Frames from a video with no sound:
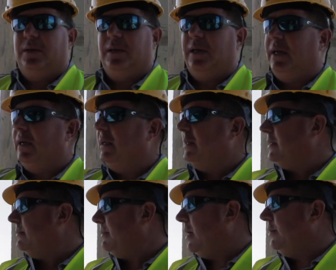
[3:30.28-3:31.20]
is
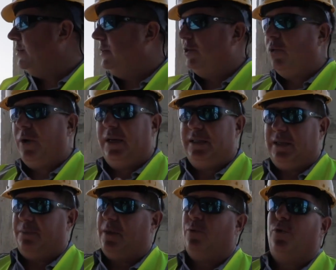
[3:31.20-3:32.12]
120
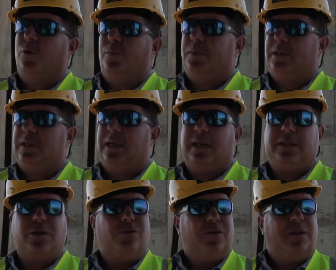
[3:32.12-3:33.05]
something rooms.
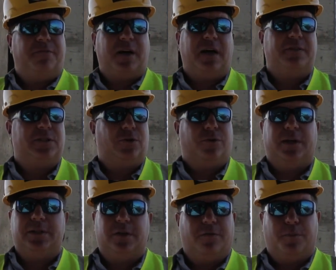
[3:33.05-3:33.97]
It's only 5
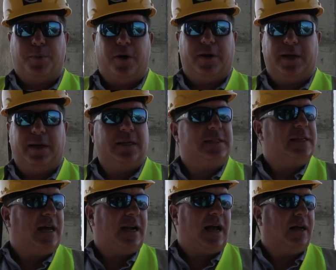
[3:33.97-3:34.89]
stories over parking. It's
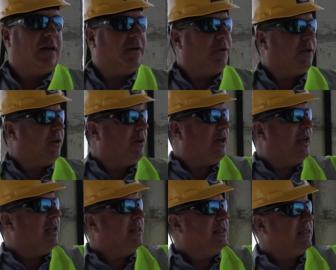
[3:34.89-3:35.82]
not high level. You're
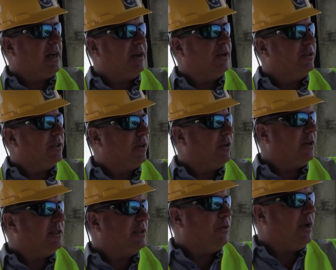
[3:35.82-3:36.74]
looking at these condos across the